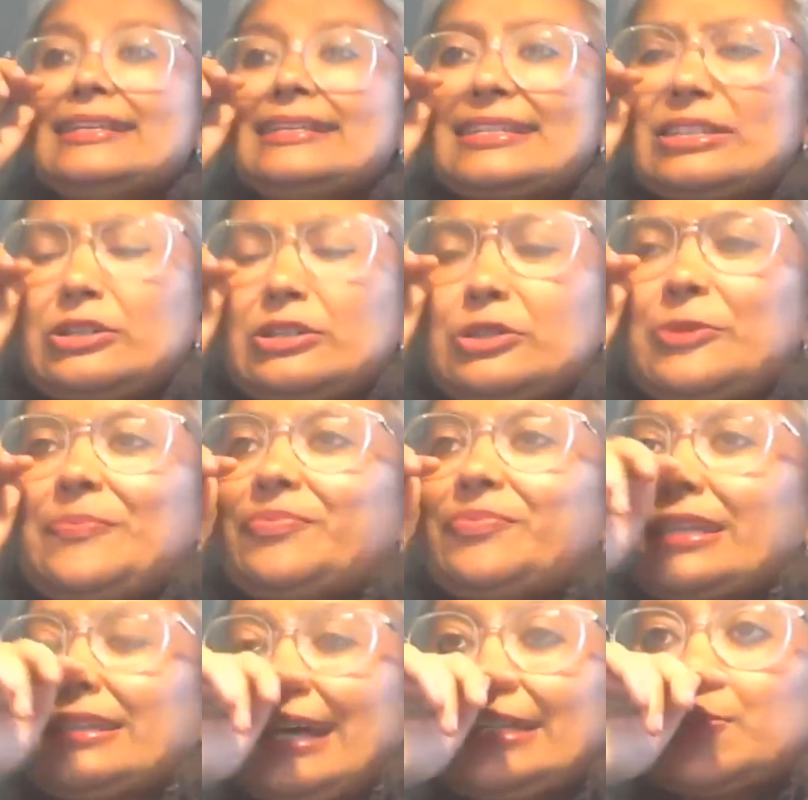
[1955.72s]
So
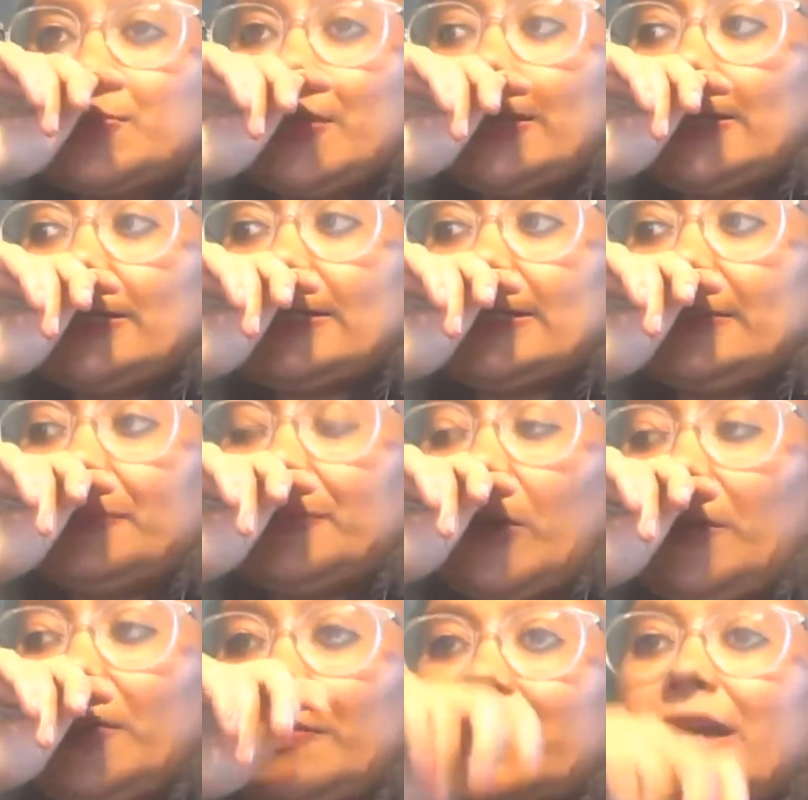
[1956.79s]
that's where the
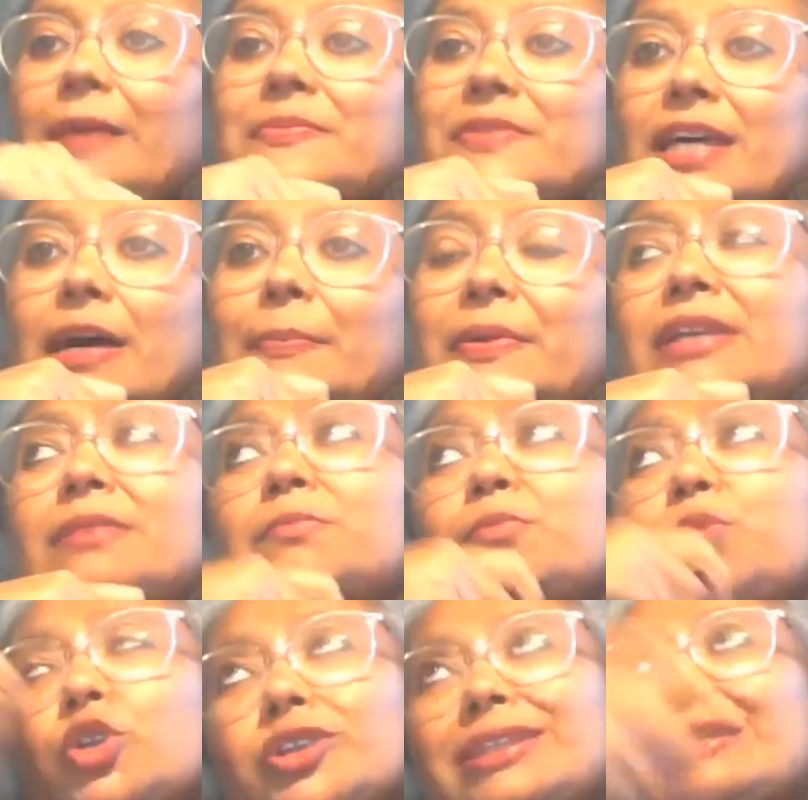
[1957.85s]
problem comes up. In
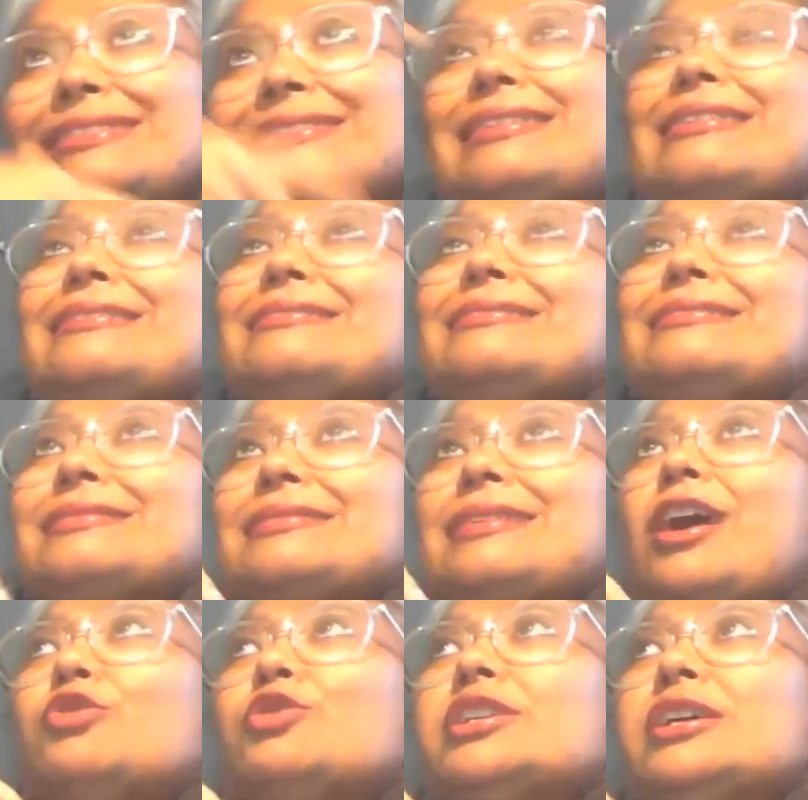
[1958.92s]
both these cases,
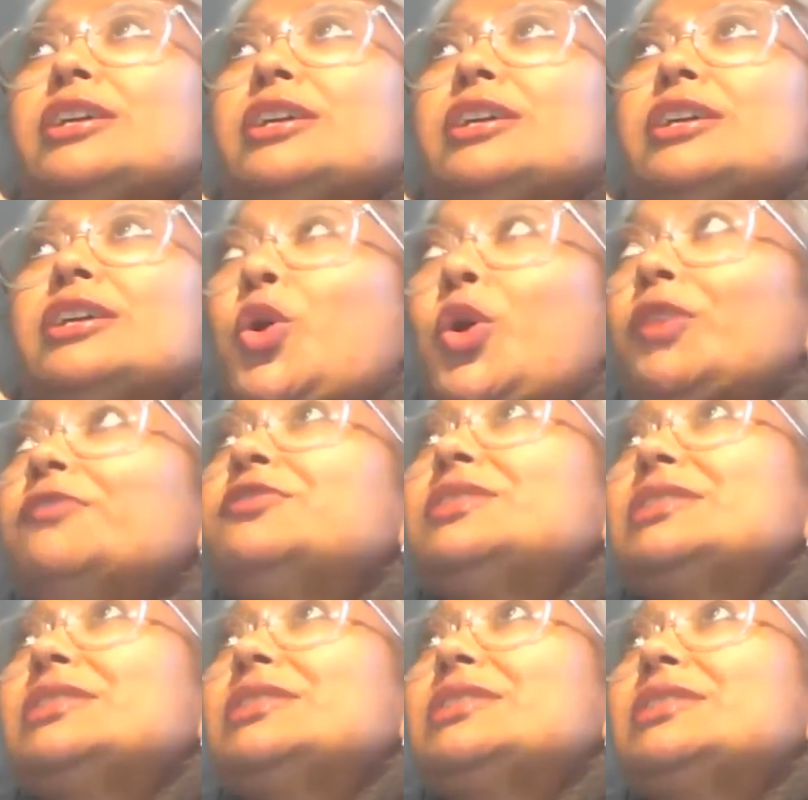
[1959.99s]
how did I resolve
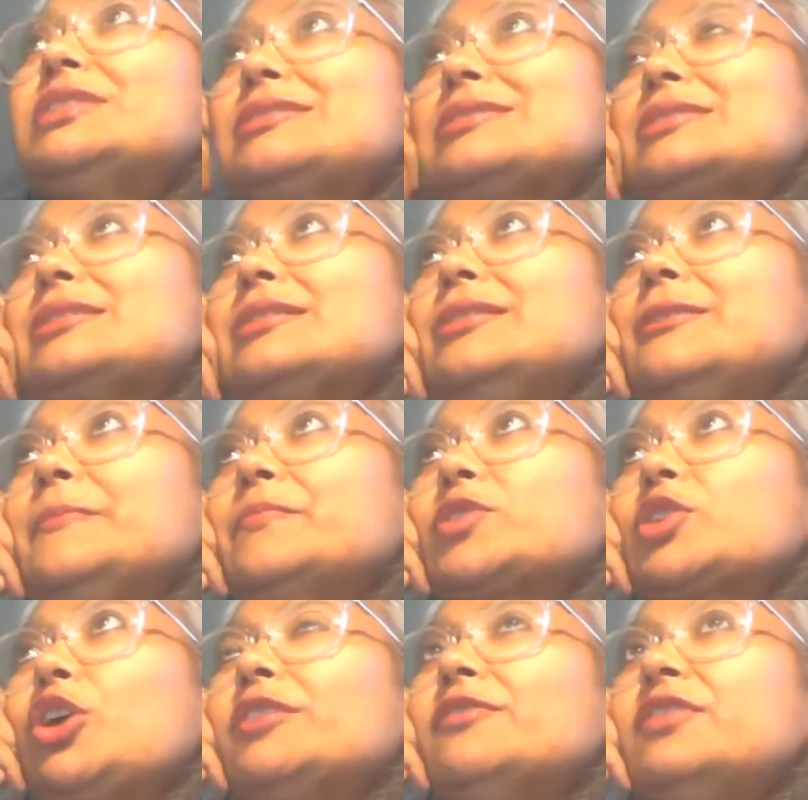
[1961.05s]
this
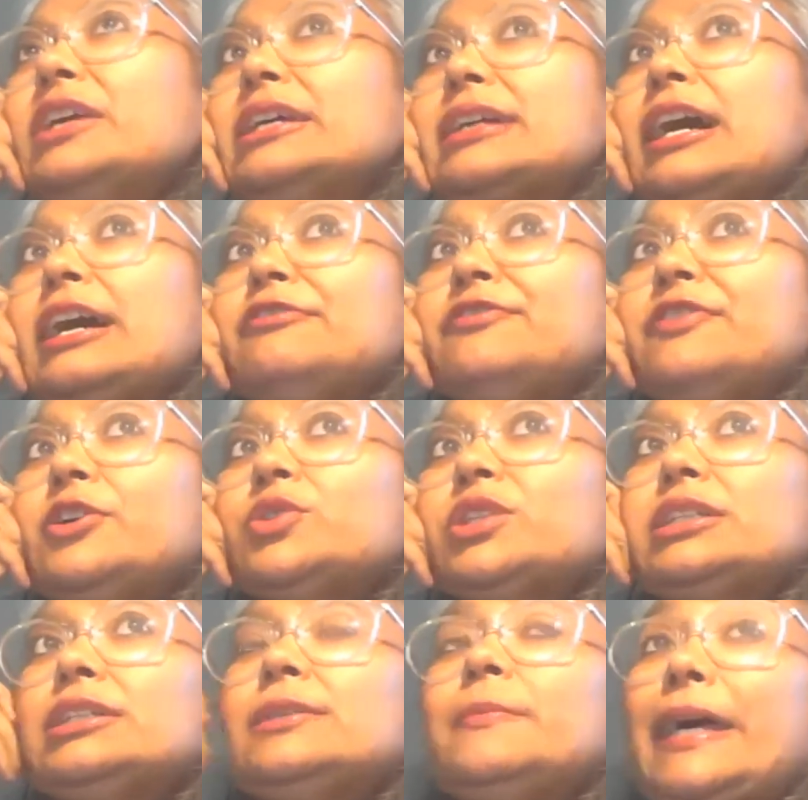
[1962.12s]
conflict? I found
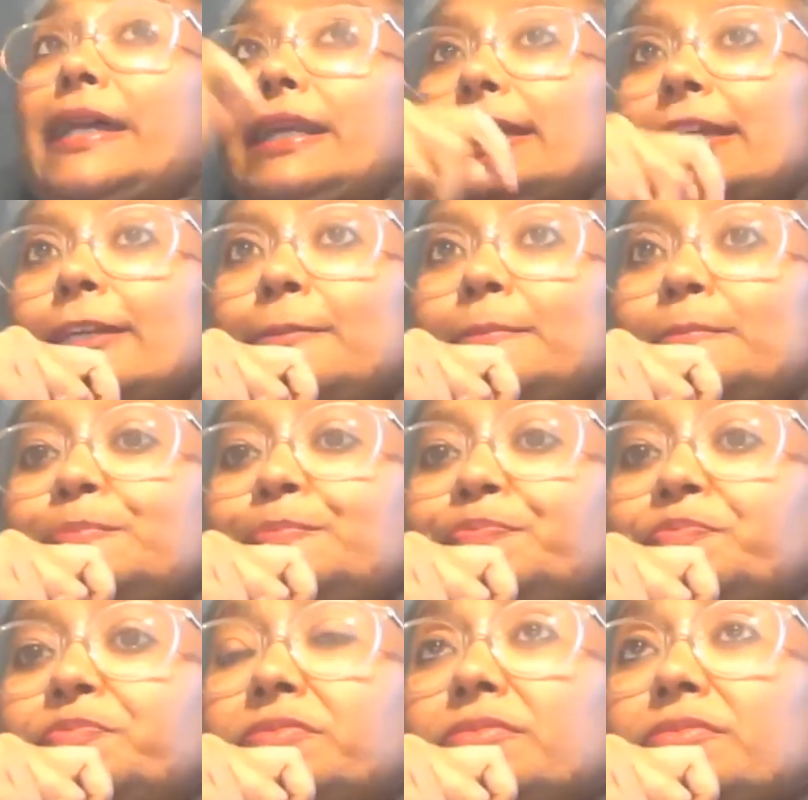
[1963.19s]
that in Mannequin,
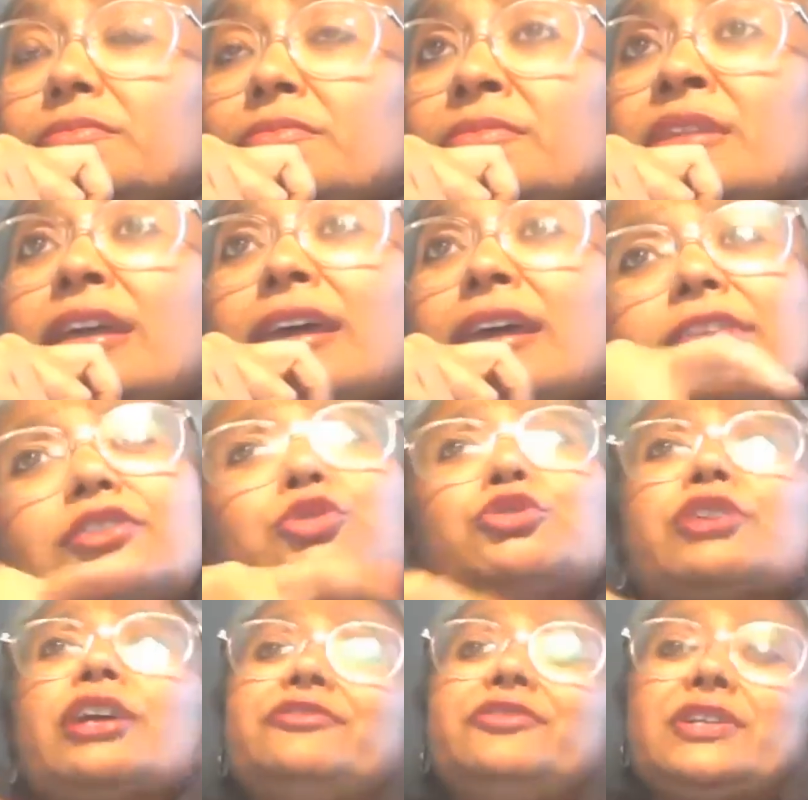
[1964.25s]

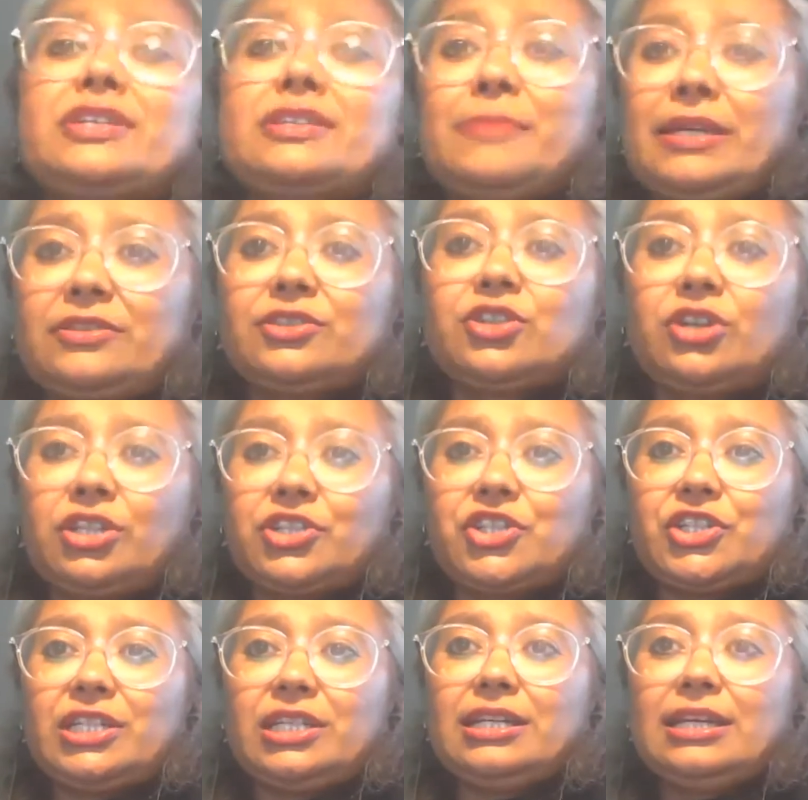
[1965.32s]
ethnography as a
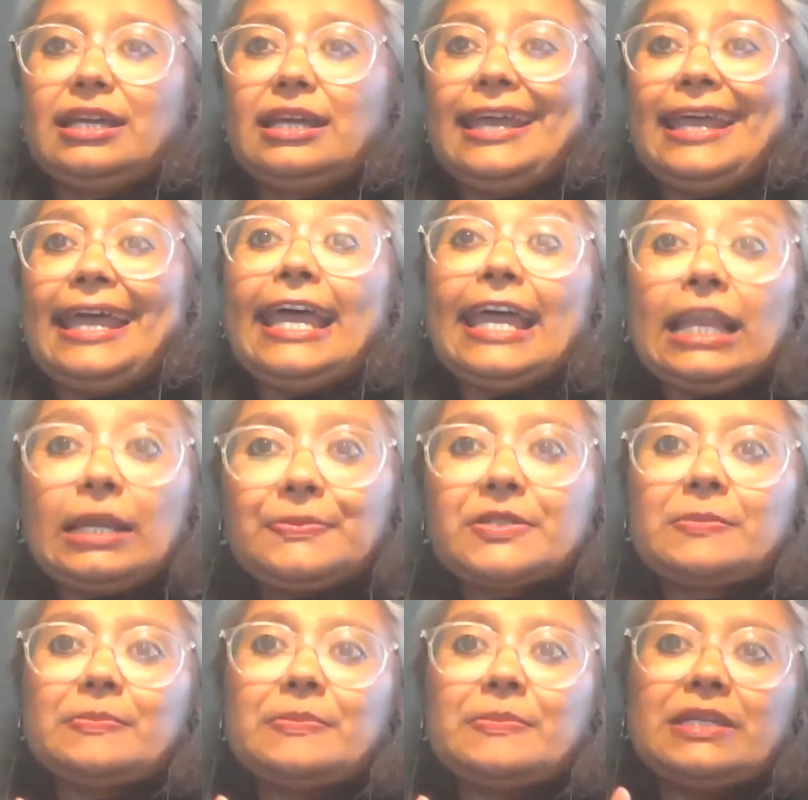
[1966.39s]
methodology
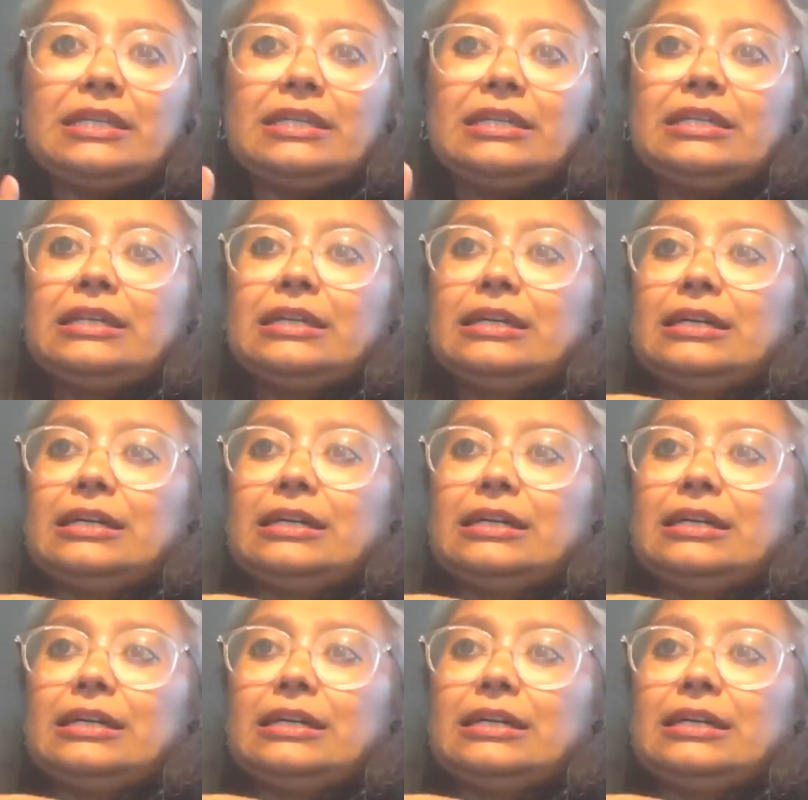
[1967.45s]
helped me